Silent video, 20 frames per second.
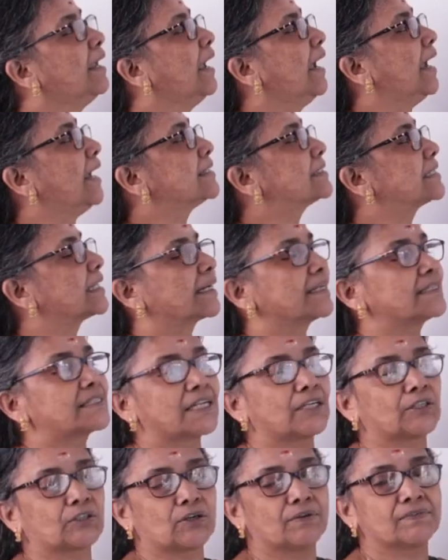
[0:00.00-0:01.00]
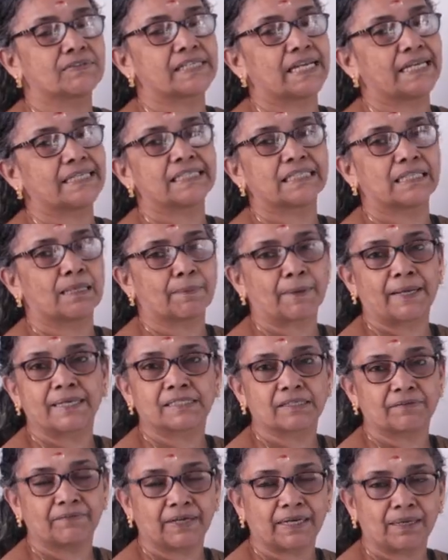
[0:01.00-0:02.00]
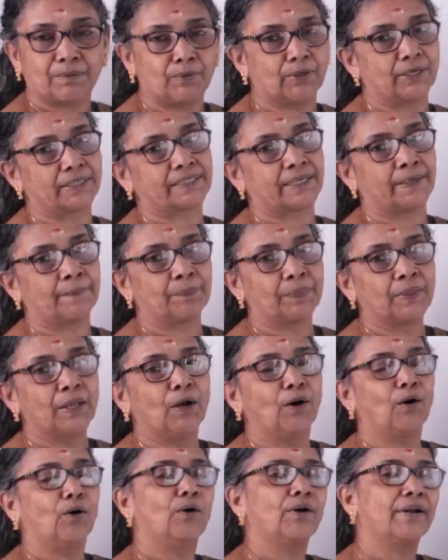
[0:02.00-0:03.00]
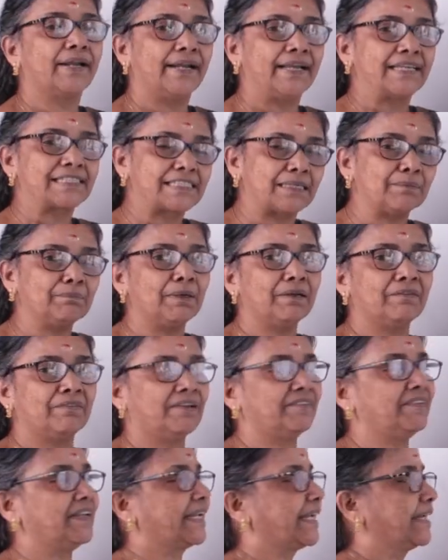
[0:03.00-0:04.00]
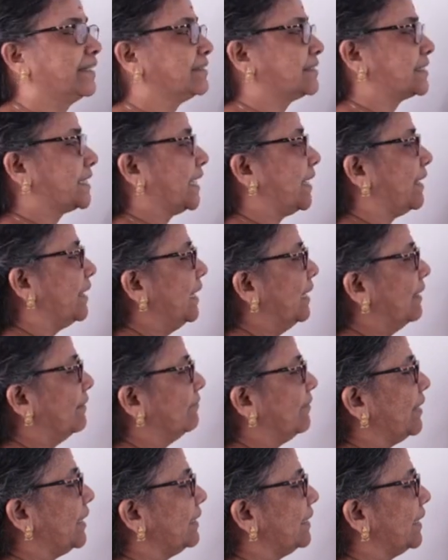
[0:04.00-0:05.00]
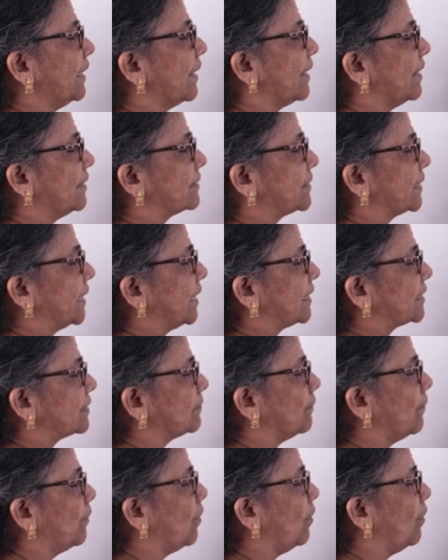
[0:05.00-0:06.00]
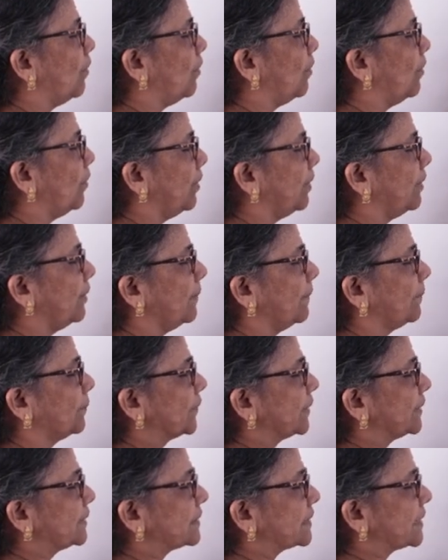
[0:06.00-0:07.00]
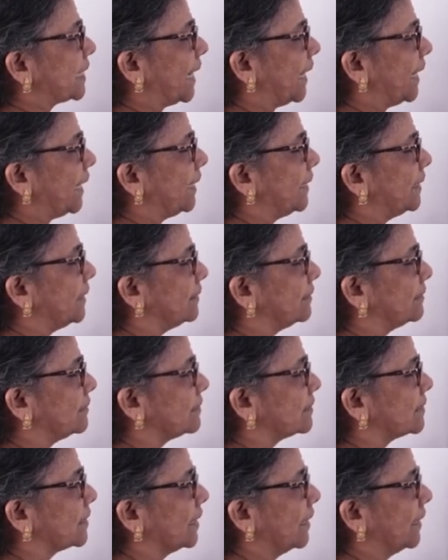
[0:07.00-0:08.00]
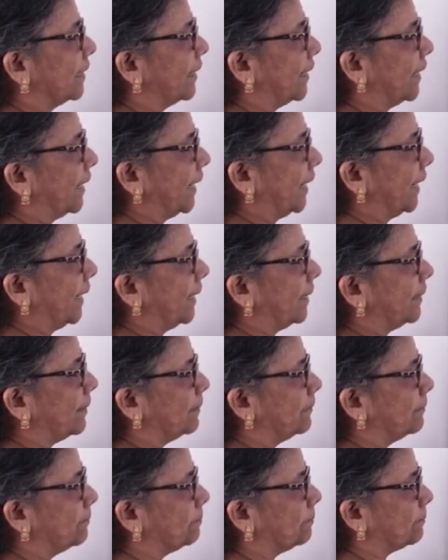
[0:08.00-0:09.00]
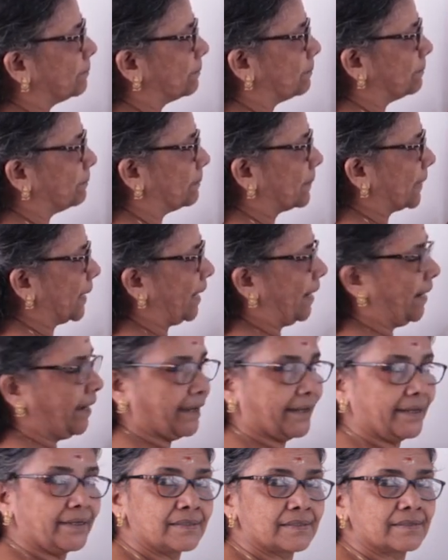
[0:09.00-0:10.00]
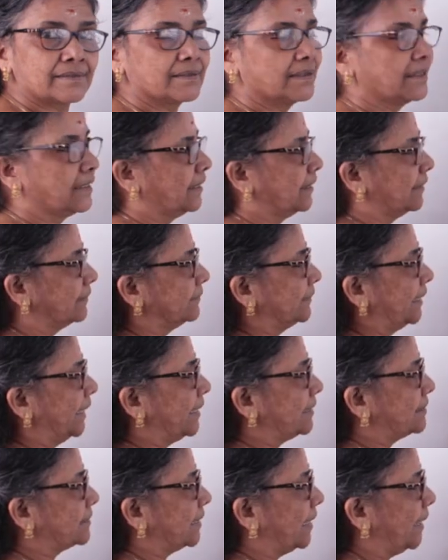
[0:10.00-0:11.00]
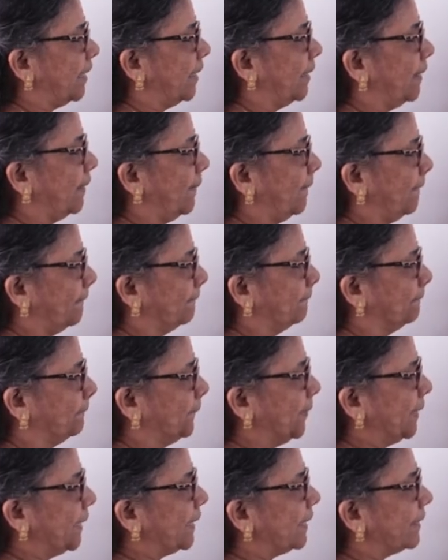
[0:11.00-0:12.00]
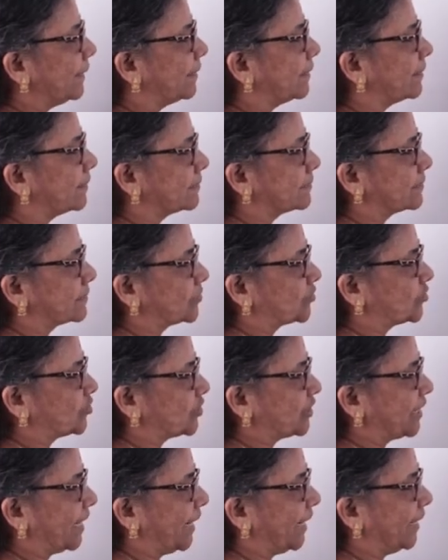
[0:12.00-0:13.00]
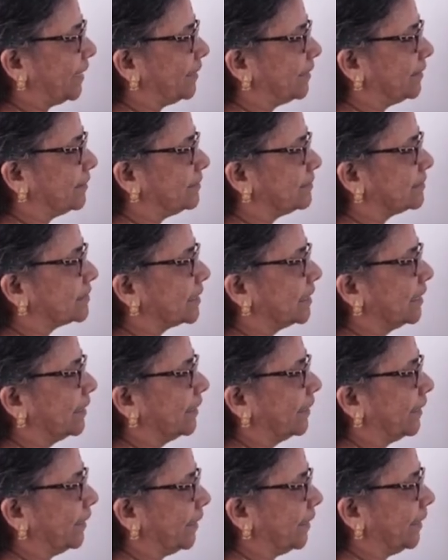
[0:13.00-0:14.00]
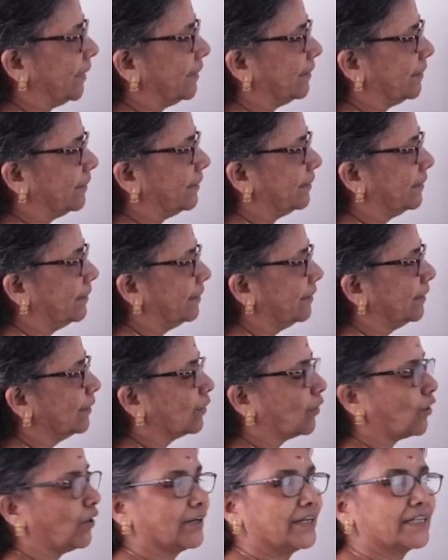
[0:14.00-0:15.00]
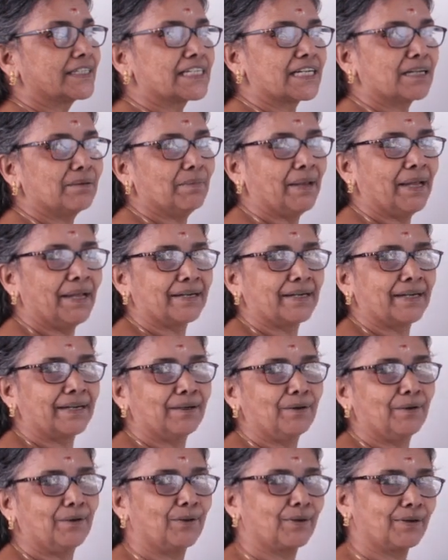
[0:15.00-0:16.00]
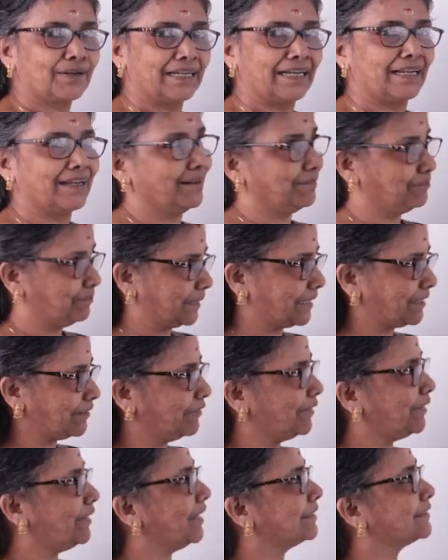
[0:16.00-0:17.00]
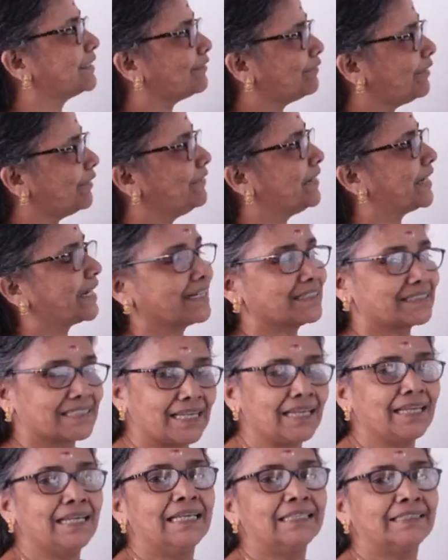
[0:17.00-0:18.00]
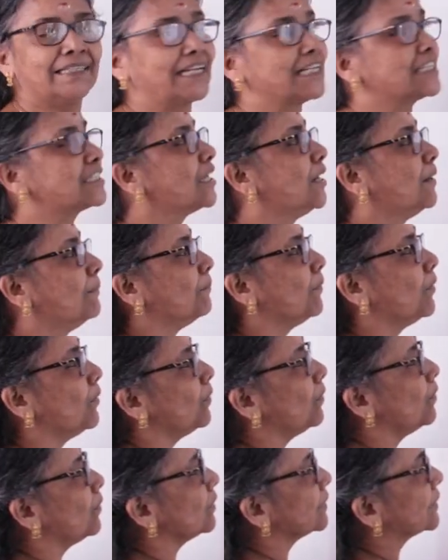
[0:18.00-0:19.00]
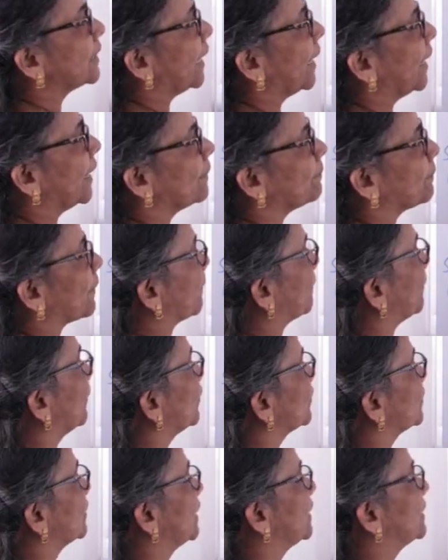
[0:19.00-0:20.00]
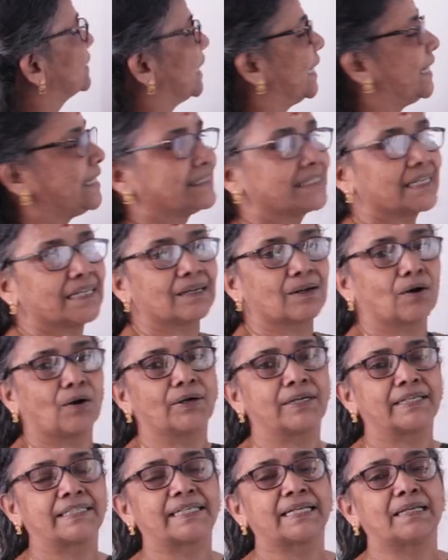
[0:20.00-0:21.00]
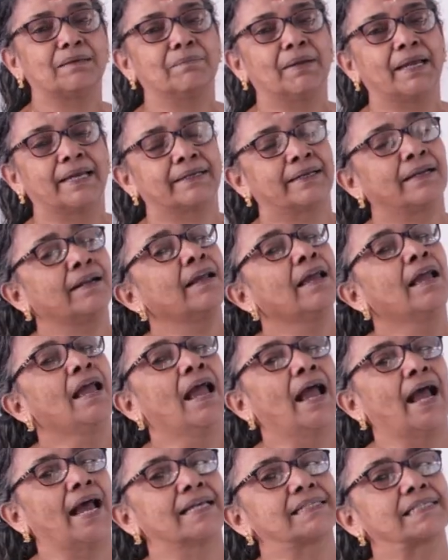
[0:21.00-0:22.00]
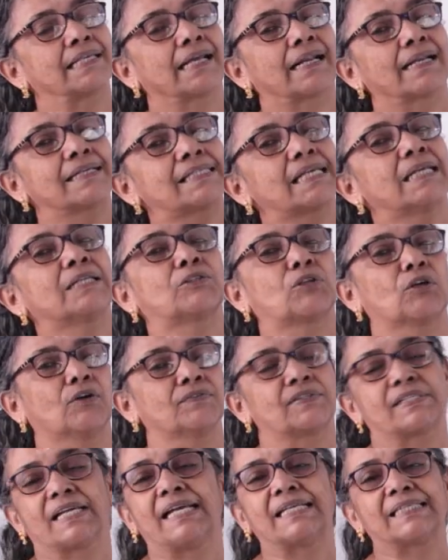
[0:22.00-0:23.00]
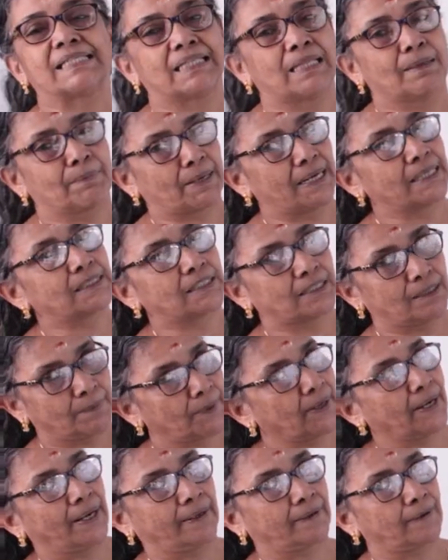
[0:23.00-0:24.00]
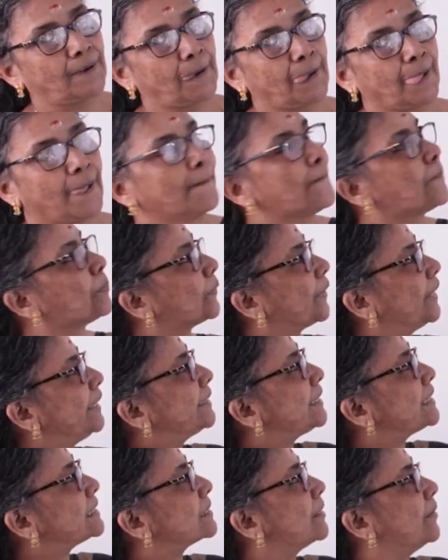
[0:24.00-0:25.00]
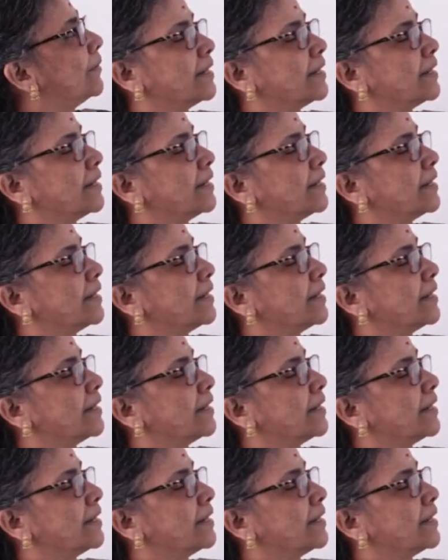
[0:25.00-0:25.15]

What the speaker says: as a result of change in the price of a commodity. Or in a simple way we can see, when there is a small change in price, there is a big change in quantity demanded. Or in a better way, other way we can say, there is more than proportionate change in quantity demanded as a result of change in the price of the product. It is known